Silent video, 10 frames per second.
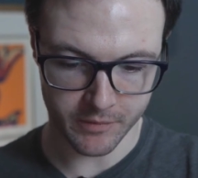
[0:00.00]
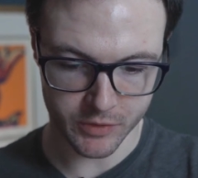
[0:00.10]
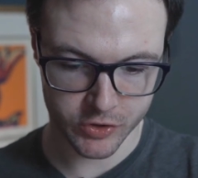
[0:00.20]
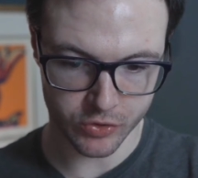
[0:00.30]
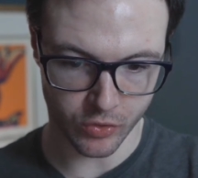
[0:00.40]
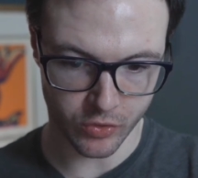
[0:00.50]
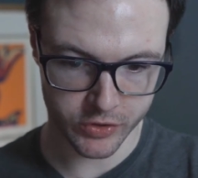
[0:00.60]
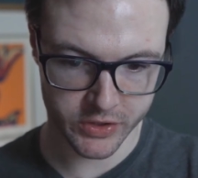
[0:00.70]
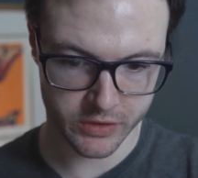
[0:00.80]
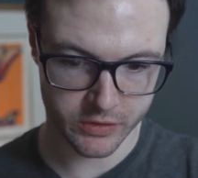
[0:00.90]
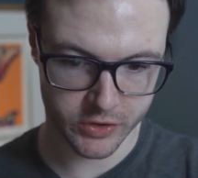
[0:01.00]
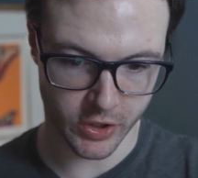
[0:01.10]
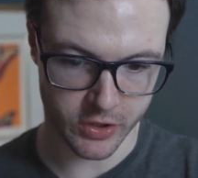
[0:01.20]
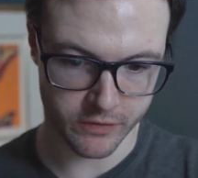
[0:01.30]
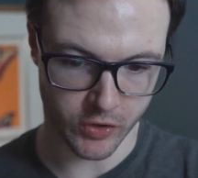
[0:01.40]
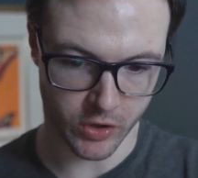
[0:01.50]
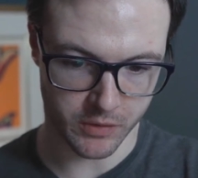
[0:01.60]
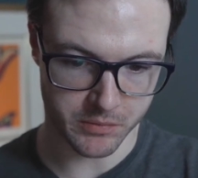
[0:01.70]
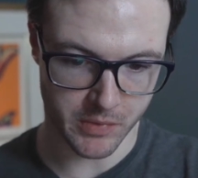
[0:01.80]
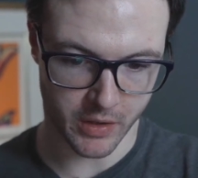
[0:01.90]
Source, so you've
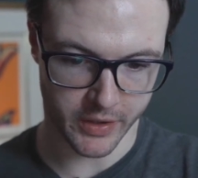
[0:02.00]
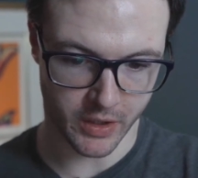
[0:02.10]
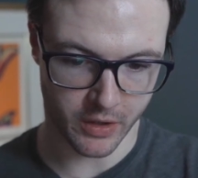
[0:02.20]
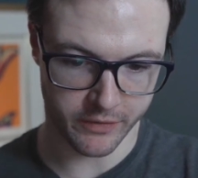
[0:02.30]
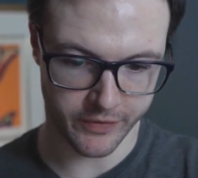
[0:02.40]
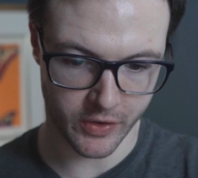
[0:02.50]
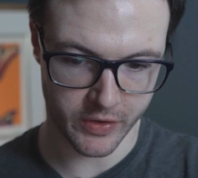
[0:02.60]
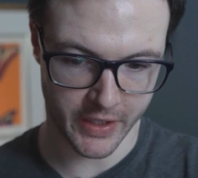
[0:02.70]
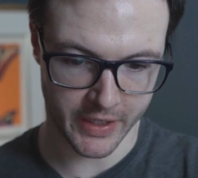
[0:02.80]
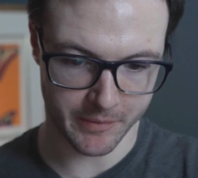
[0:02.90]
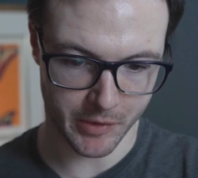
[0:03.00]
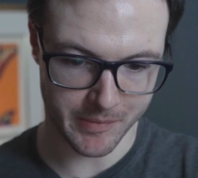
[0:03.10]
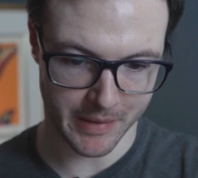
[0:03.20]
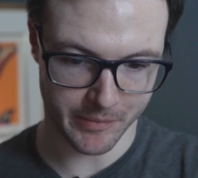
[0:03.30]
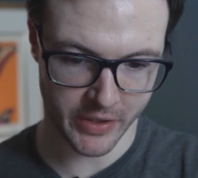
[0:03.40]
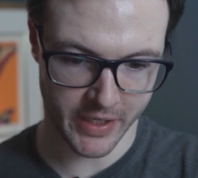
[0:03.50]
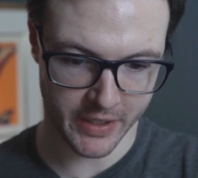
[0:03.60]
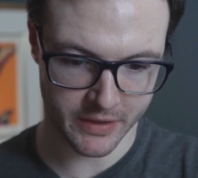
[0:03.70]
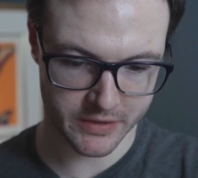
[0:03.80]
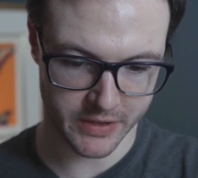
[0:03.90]
got my iPhone and my MacBook
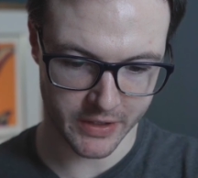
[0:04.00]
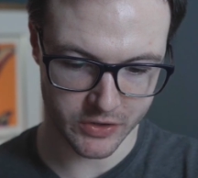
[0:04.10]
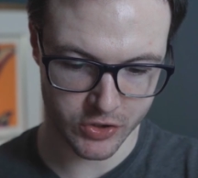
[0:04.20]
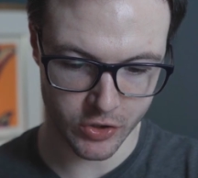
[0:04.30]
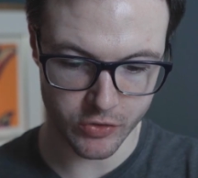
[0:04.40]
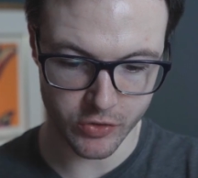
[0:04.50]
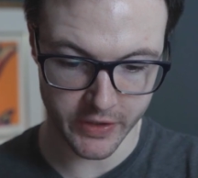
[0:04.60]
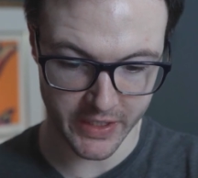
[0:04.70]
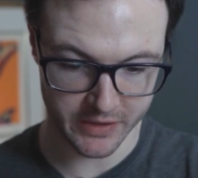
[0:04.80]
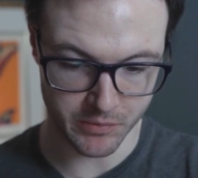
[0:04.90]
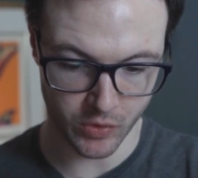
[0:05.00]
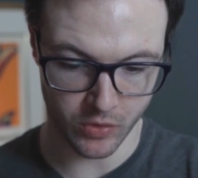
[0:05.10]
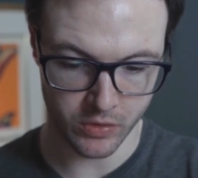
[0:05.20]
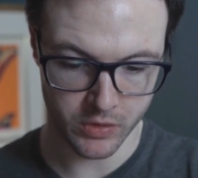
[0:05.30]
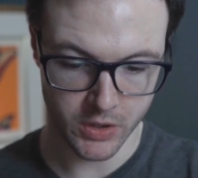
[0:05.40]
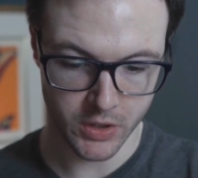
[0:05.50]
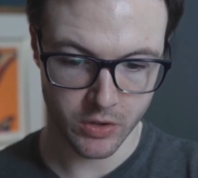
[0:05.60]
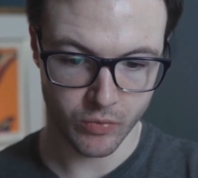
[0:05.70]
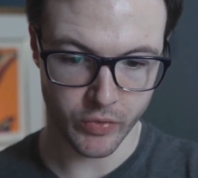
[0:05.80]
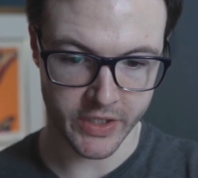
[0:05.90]
Air, so they're the two. You can add more.
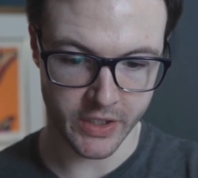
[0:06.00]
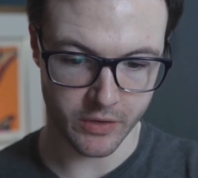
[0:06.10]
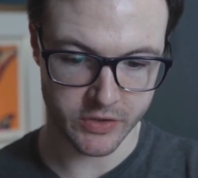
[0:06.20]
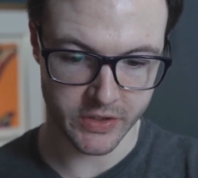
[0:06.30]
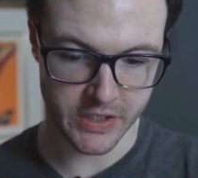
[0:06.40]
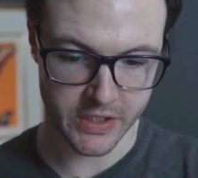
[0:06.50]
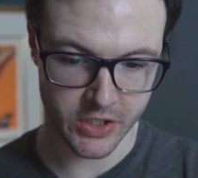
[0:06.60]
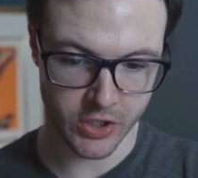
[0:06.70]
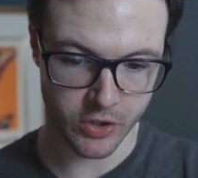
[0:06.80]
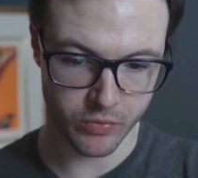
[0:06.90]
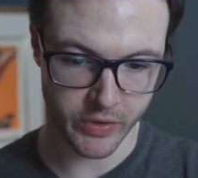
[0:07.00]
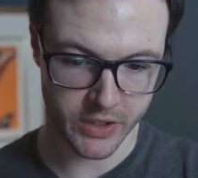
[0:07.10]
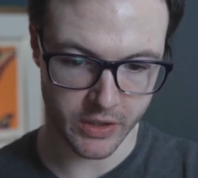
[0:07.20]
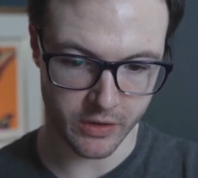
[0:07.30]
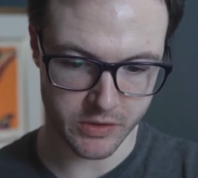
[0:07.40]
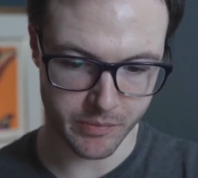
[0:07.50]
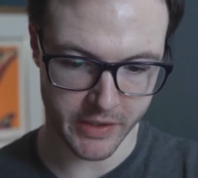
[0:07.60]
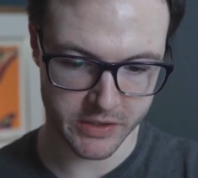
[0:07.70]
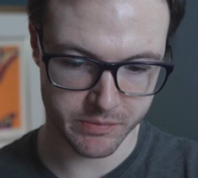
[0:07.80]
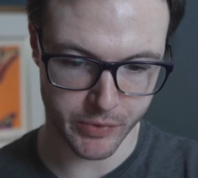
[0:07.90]
We can go to the EQ, we can go to
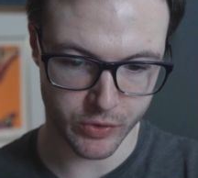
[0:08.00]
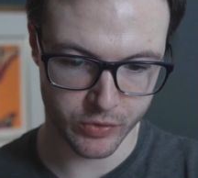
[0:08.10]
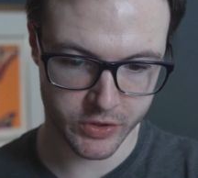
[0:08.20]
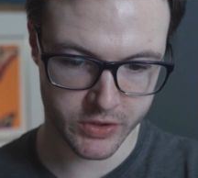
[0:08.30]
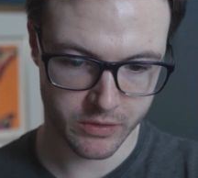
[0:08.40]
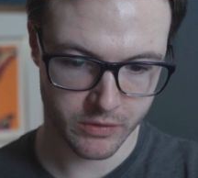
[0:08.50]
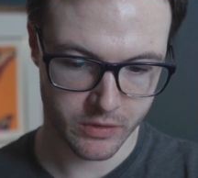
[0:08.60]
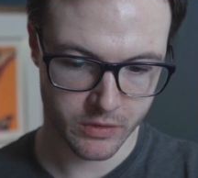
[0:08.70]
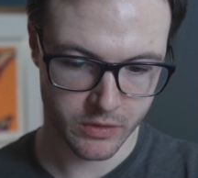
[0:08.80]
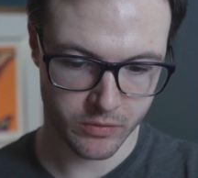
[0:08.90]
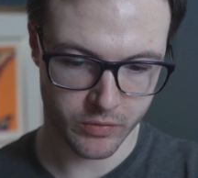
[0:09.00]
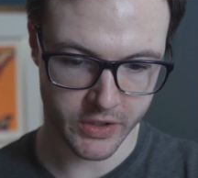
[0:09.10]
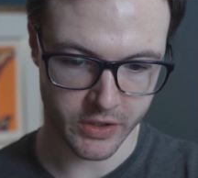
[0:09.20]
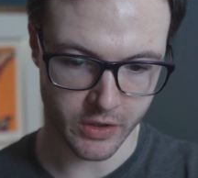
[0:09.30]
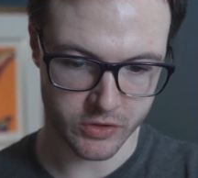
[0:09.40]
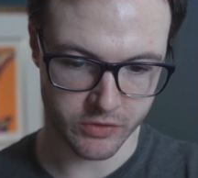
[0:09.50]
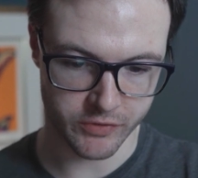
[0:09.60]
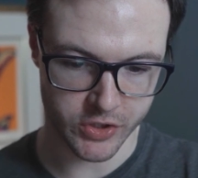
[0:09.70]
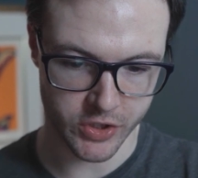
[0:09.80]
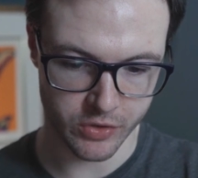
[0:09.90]
bass boost, we can go to
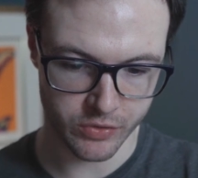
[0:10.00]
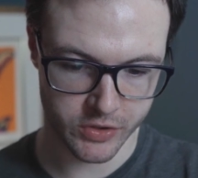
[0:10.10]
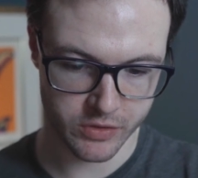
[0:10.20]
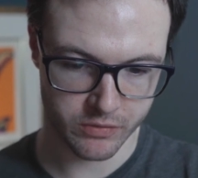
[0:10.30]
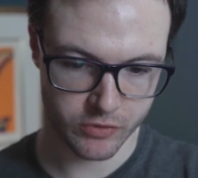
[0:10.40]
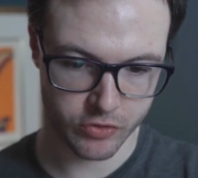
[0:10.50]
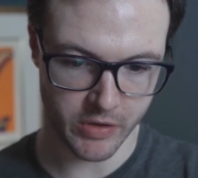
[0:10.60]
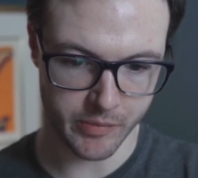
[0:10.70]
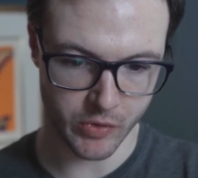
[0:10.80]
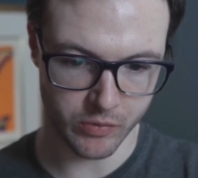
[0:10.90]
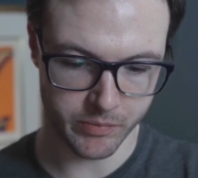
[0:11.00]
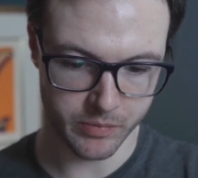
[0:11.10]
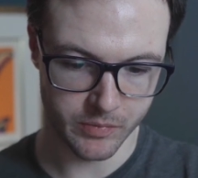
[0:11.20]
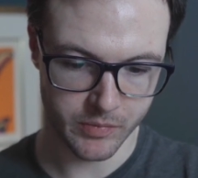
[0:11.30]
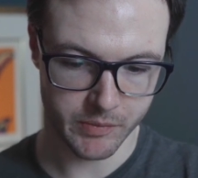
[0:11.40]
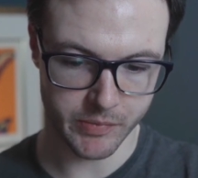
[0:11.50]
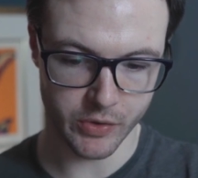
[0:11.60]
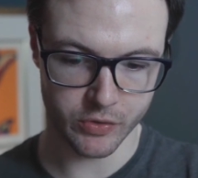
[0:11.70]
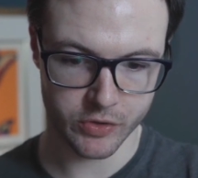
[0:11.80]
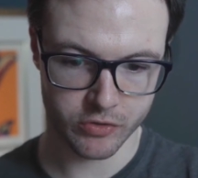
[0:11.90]
reduce, treble
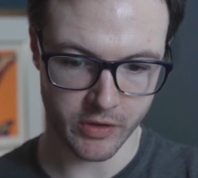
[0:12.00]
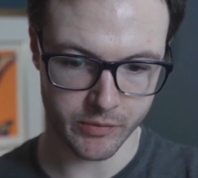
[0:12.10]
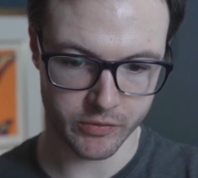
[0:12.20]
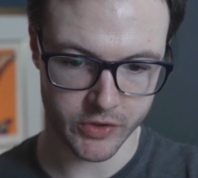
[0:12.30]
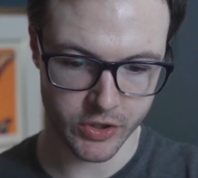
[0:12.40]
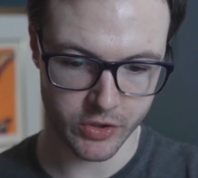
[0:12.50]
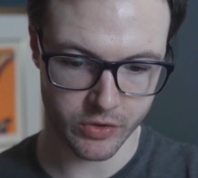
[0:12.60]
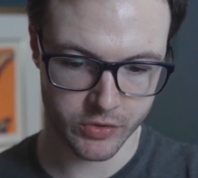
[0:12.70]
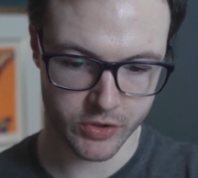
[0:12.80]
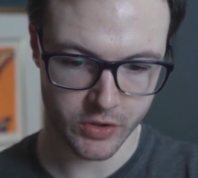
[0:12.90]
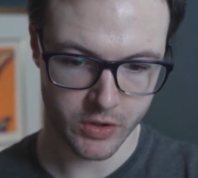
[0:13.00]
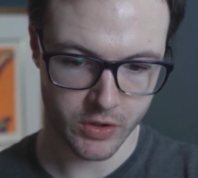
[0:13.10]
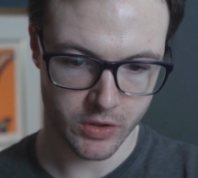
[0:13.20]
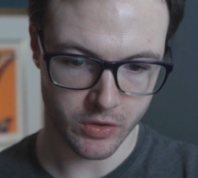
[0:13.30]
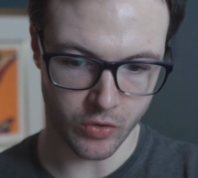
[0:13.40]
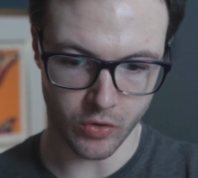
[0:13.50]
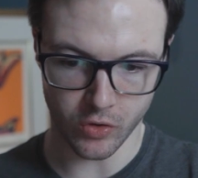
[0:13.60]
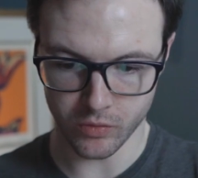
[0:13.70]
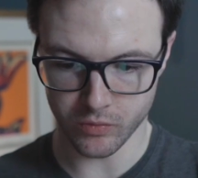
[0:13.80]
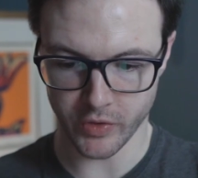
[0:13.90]
boost, treble reduce,
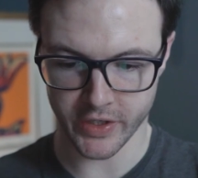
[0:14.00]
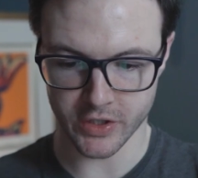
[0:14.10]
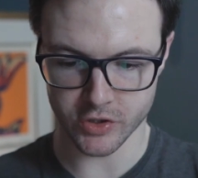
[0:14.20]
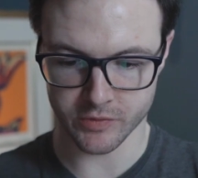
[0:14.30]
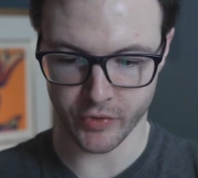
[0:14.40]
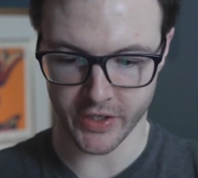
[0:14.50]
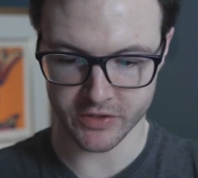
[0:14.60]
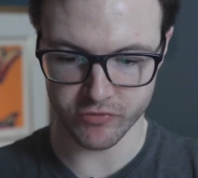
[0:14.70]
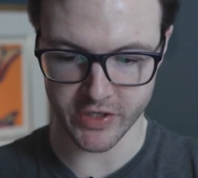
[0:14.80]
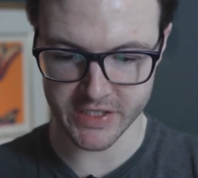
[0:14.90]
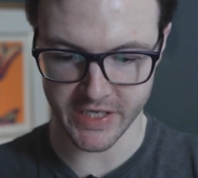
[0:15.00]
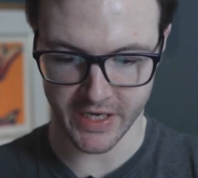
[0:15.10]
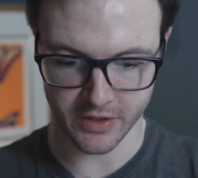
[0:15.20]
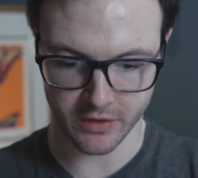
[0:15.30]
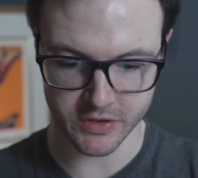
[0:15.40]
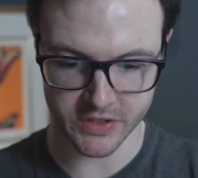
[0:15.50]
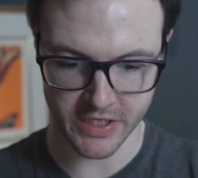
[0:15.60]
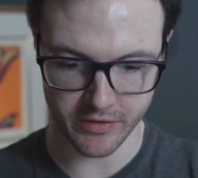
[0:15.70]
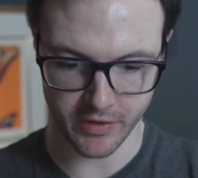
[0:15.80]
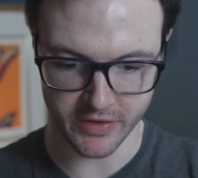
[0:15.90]
or we can just press reset and go to
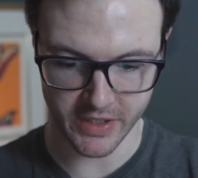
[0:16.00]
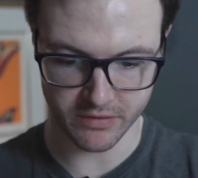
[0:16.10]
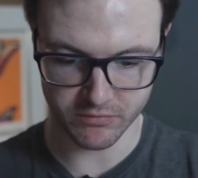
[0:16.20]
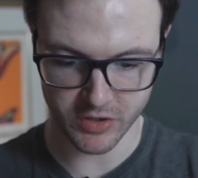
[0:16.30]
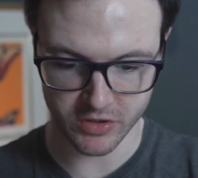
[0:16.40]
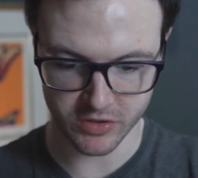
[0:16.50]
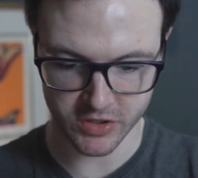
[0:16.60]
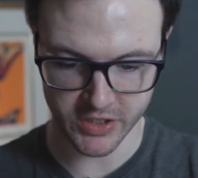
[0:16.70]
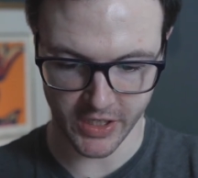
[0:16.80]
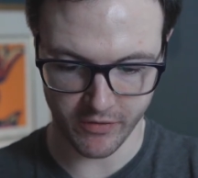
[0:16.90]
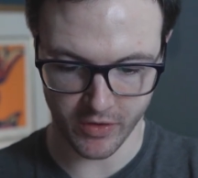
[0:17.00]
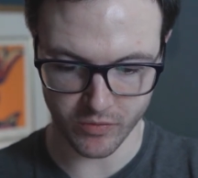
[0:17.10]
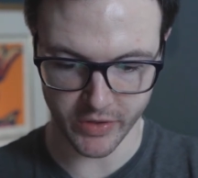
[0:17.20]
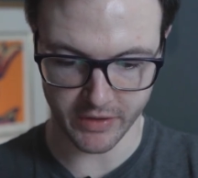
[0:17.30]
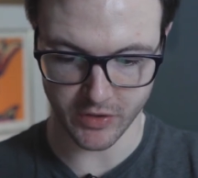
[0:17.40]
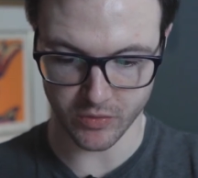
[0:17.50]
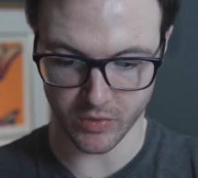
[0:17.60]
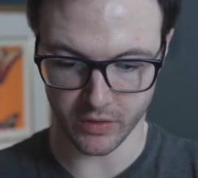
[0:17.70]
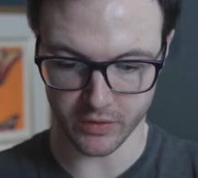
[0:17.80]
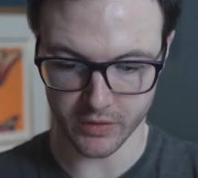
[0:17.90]
0, and then you can just set your own whatever you
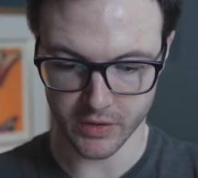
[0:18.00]
want.